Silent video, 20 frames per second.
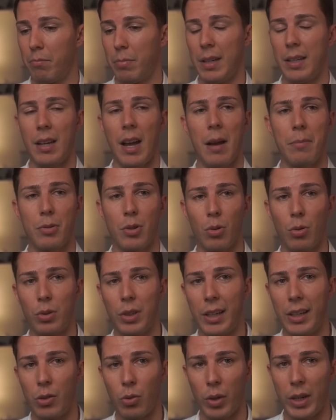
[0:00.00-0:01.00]

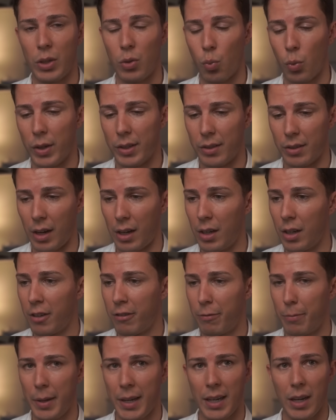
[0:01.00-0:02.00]
absolutely great weather. I
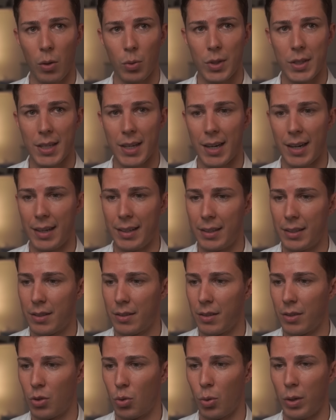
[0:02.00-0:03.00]
love being outside,
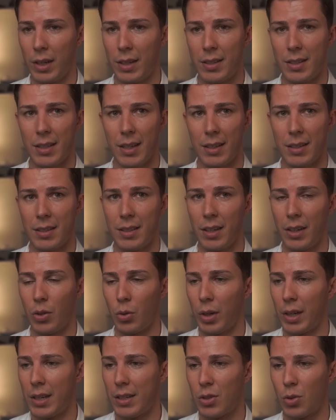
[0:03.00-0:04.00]
26
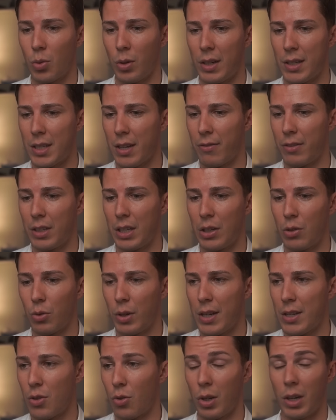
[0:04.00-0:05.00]
degrees, 27
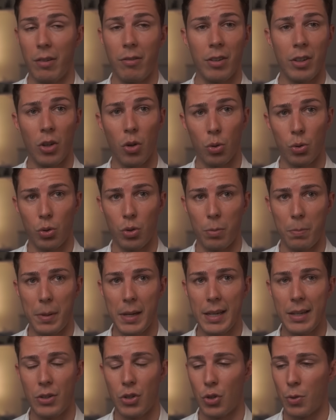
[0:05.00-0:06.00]
degrees. You can even go to the
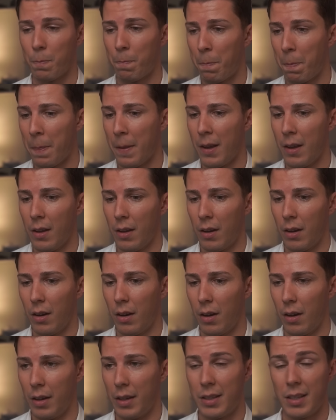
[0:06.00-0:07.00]
beach.
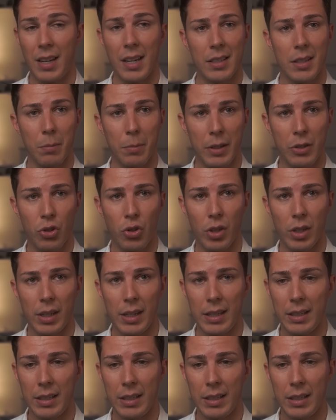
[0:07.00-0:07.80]
It gets a bit chilly in